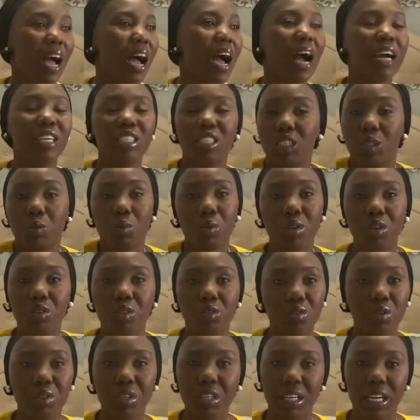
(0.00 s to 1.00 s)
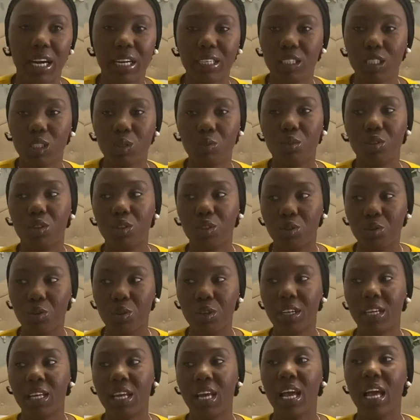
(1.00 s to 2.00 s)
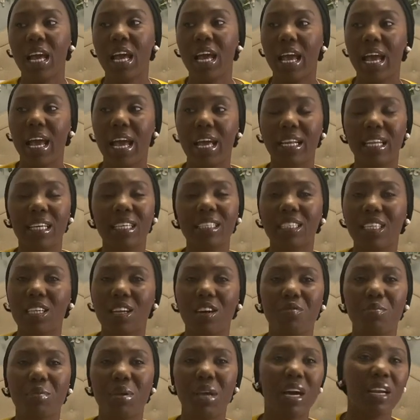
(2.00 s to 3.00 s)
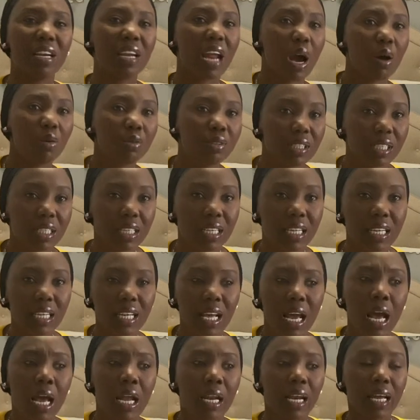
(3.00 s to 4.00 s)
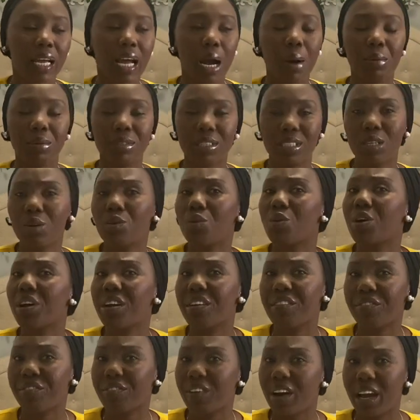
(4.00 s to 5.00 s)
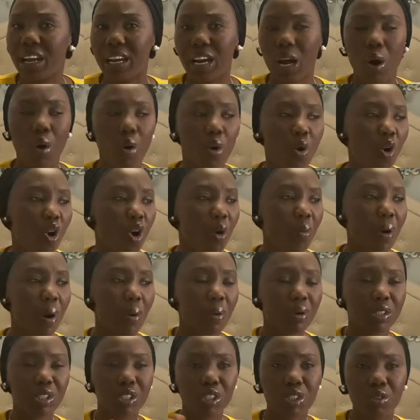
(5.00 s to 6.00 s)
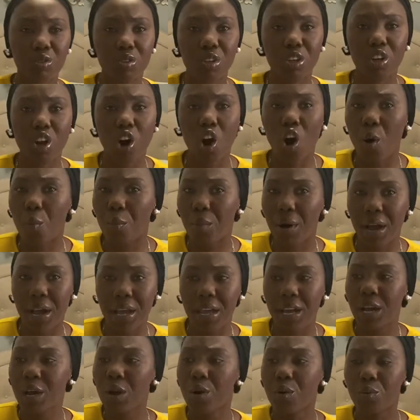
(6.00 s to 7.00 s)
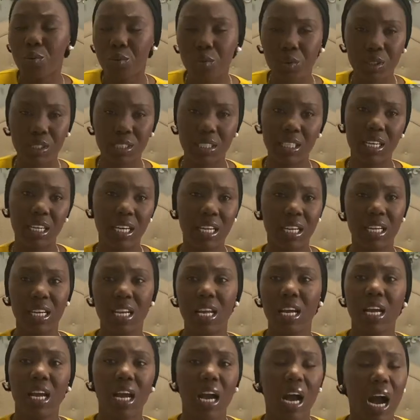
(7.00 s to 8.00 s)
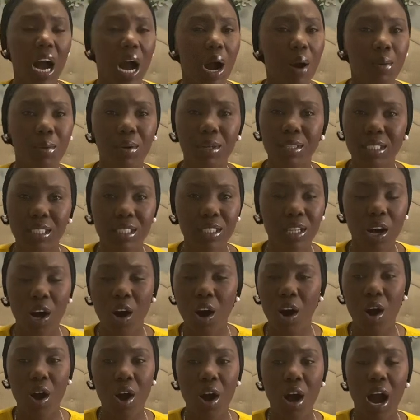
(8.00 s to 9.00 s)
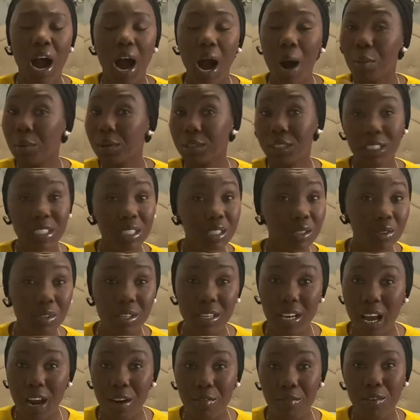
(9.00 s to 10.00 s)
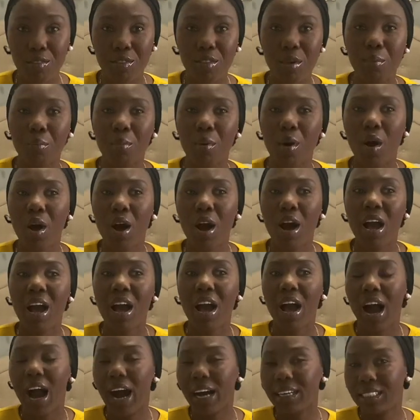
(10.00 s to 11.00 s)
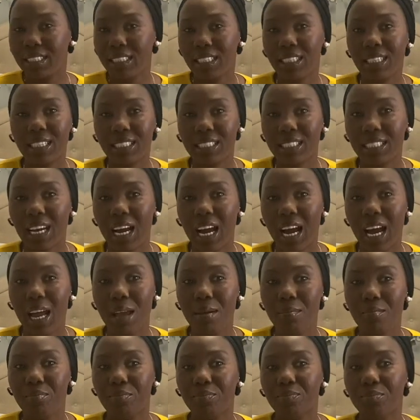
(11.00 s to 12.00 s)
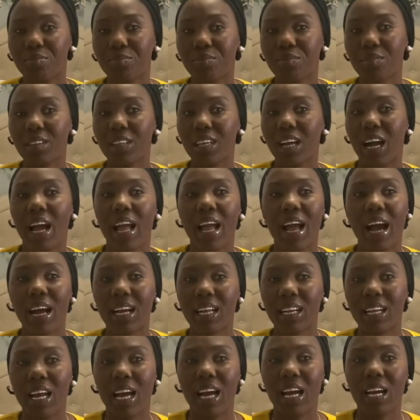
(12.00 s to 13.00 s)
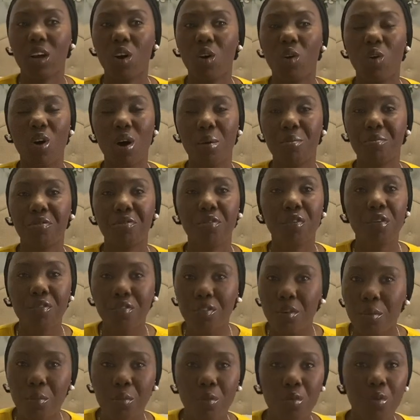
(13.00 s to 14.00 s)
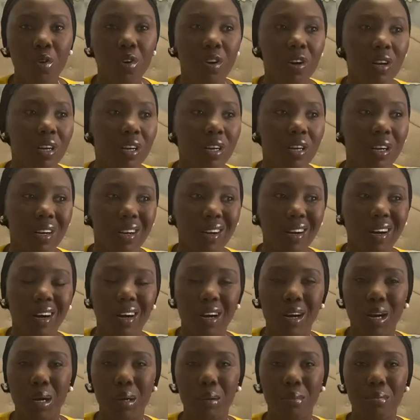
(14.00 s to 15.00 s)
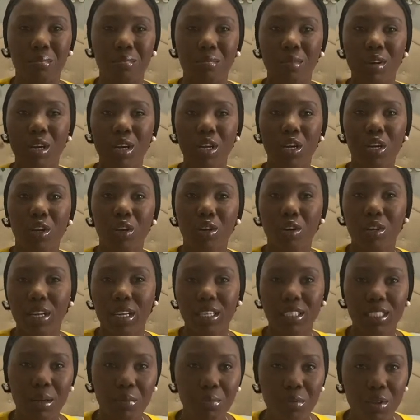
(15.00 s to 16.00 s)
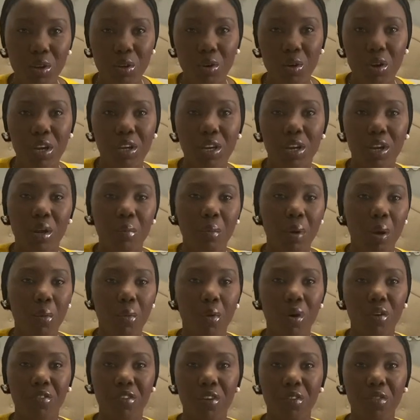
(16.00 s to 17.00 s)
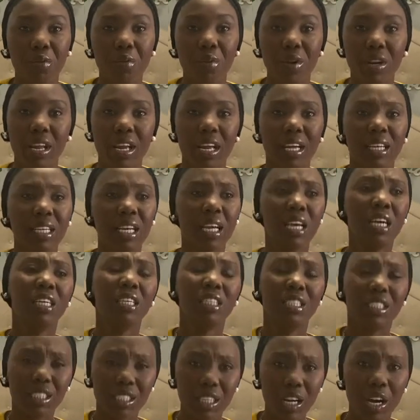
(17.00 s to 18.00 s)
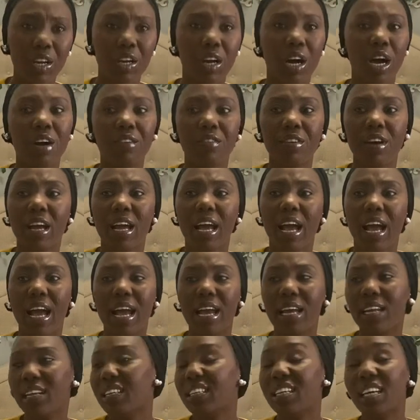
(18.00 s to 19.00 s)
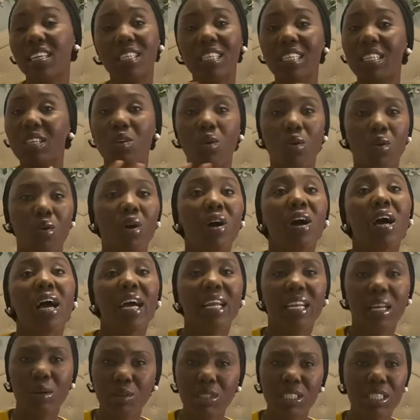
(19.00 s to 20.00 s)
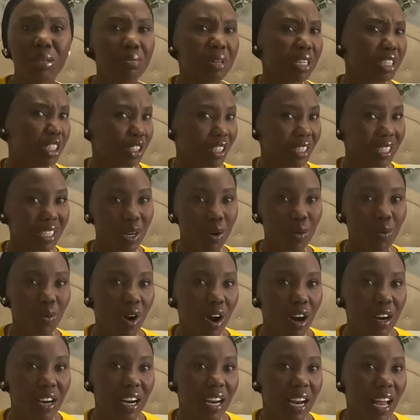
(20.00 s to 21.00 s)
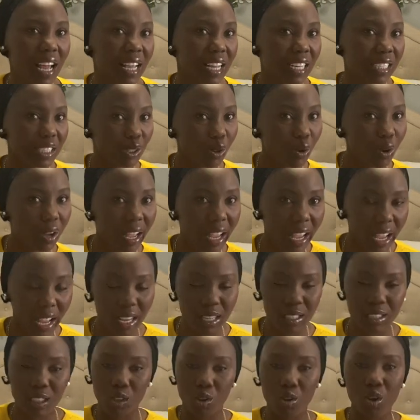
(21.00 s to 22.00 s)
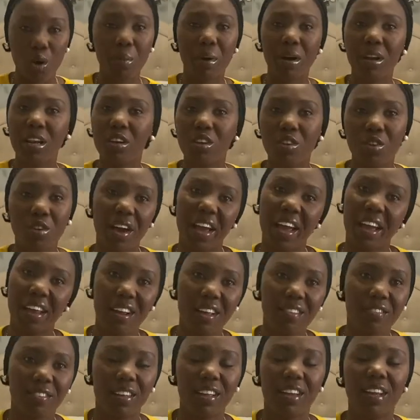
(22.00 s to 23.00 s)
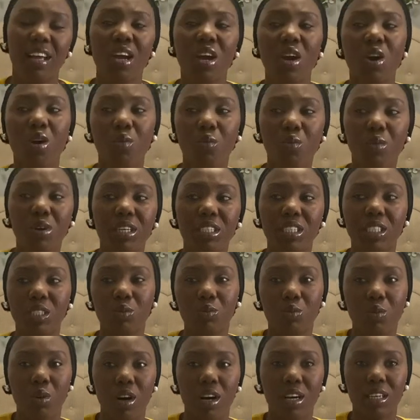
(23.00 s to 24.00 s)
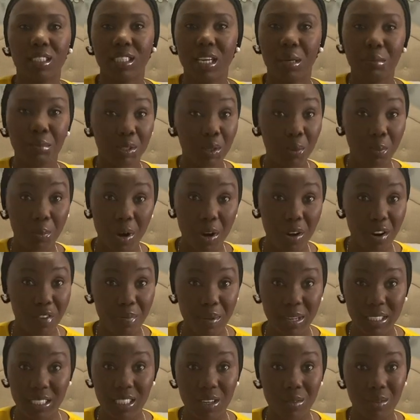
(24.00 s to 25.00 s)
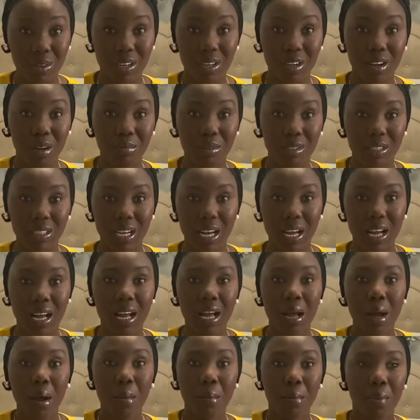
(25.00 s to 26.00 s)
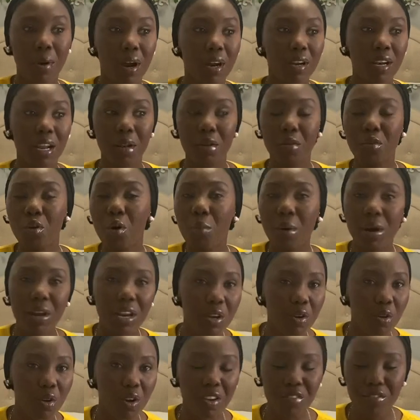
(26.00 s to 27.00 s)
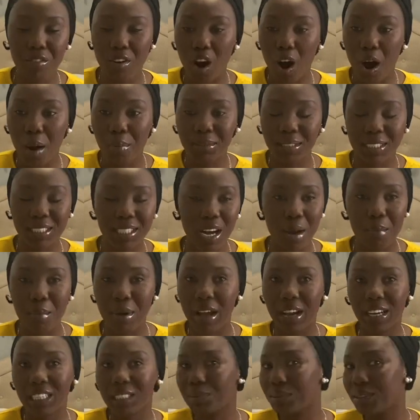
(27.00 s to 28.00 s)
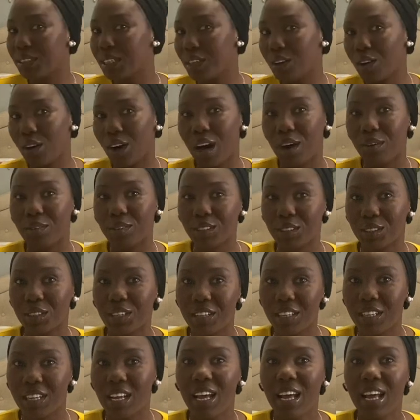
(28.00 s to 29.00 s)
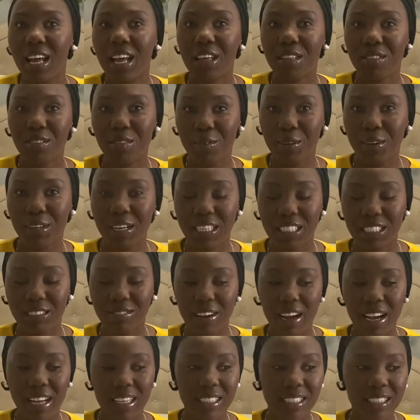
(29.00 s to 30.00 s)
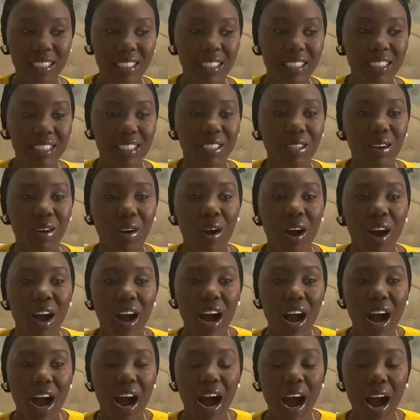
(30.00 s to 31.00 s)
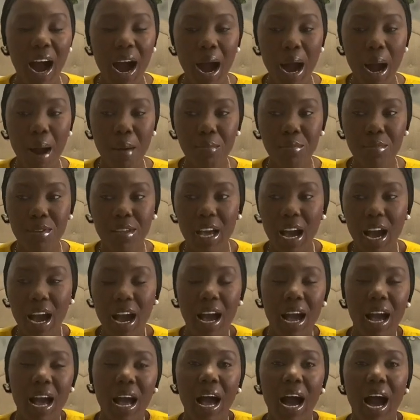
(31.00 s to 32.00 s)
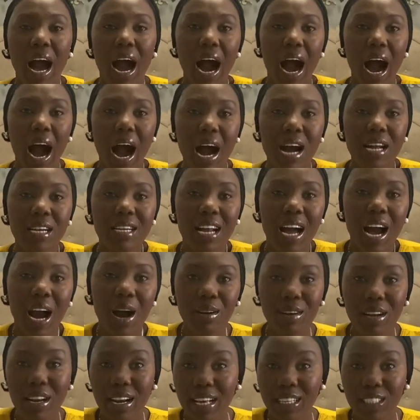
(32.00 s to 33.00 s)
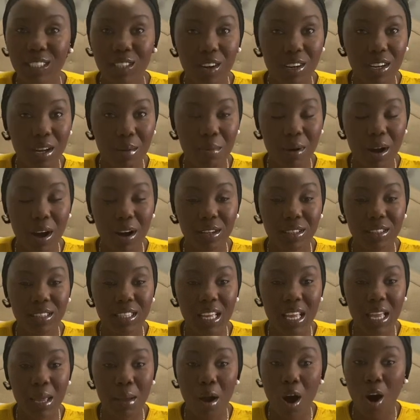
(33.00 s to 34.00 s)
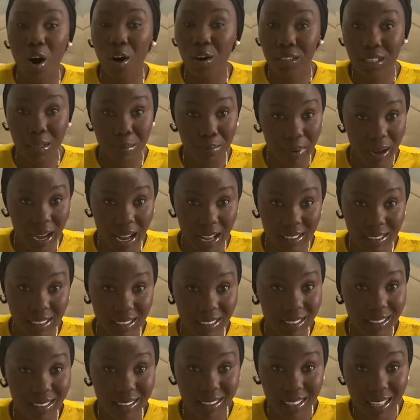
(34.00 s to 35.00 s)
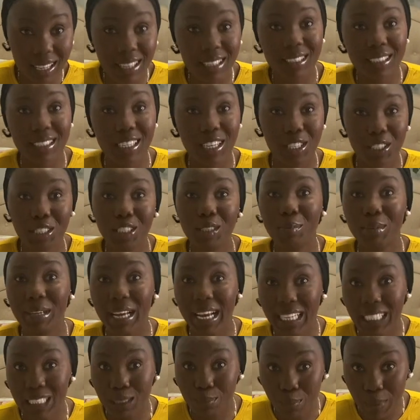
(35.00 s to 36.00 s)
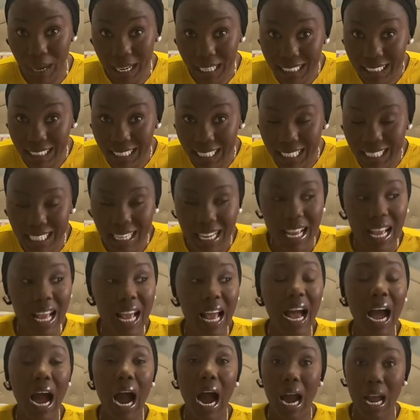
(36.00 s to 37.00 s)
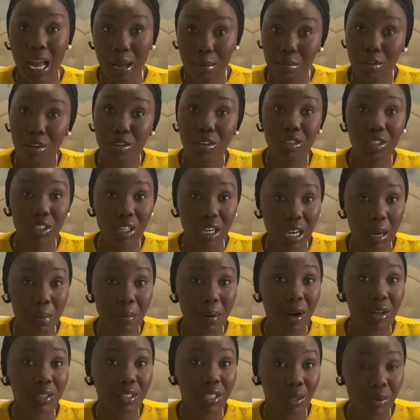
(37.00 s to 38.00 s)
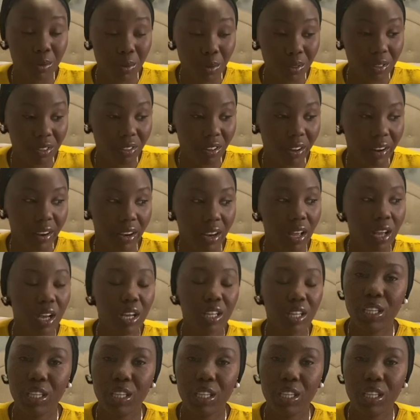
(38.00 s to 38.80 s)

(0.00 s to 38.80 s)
i just want to do it i just want to do it and instead of me announcing it like i was still cooking fine at home i was still doing all my routine i was not i was still doing everything but at dinner time i act like oh i'm full from work um you know there's something going on at my work for three days sort of and they didn't know and they will see me drinking water like it's okay so nobody knew anything which was i'm so proud of myself when it comes to that part that nobody knew even up to now my husband didn't know i was doing three days fasting so um yeah uh, now that I talk about the all the bad things that you should be expecting, I am going to talk about the good thing.